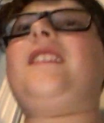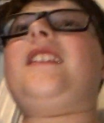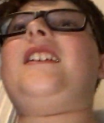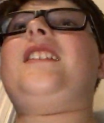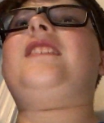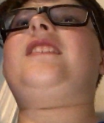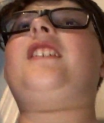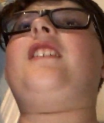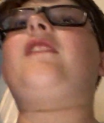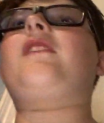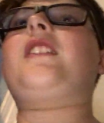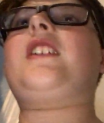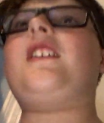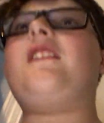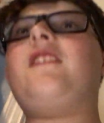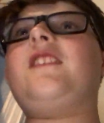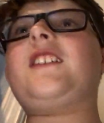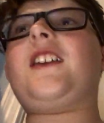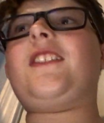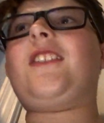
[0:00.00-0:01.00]
and so
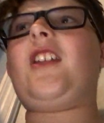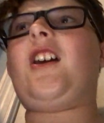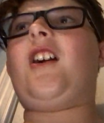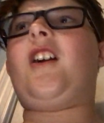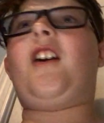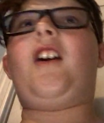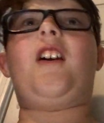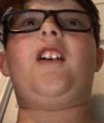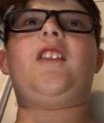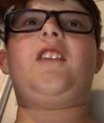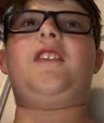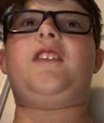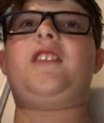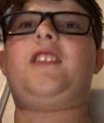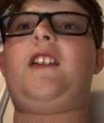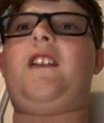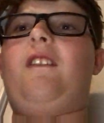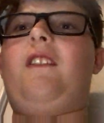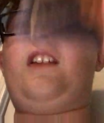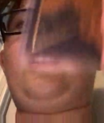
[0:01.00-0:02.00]
he'll get the
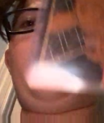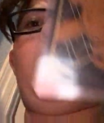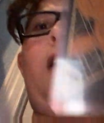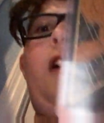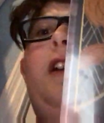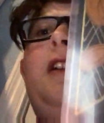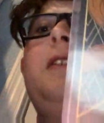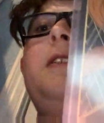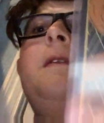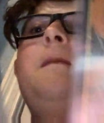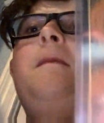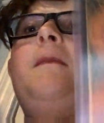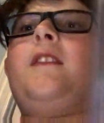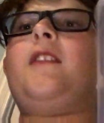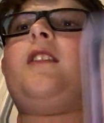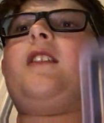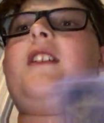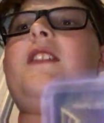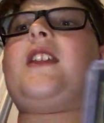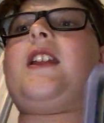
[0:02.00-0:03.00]
hard-sleeved card,
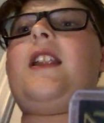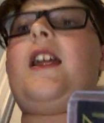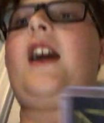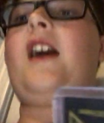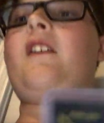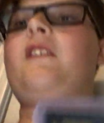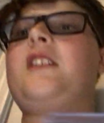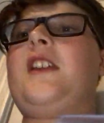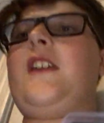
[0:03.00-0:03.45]
and then I'll